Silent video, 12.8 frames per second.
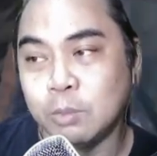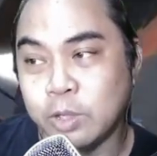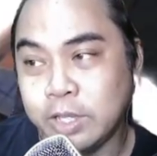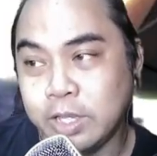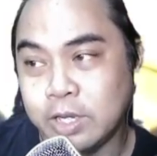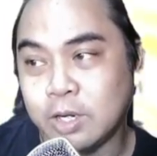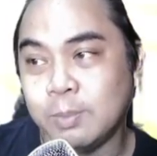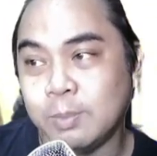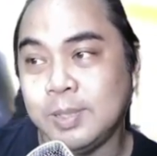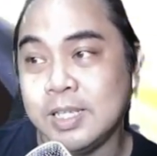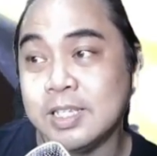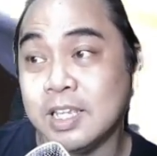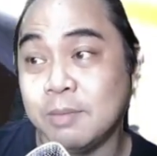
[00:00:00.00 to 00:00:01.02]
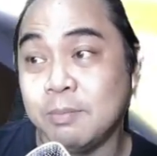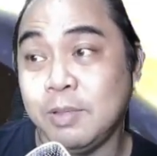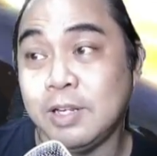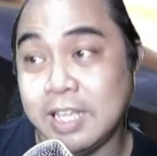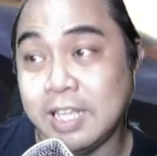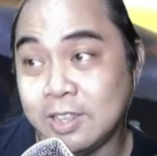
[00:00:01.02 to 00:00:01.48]
here, please give me
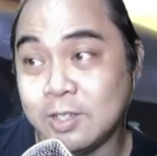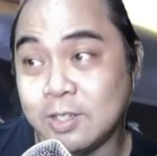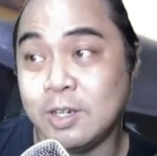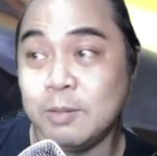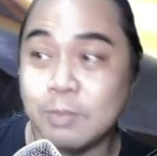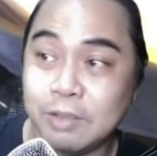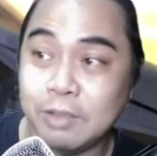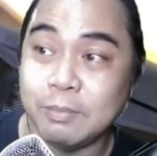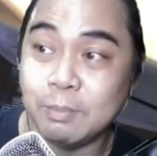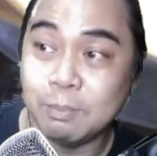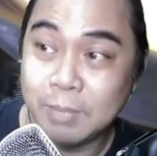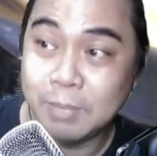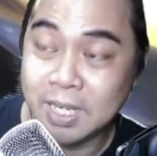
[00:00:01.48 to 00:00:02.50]
later in my main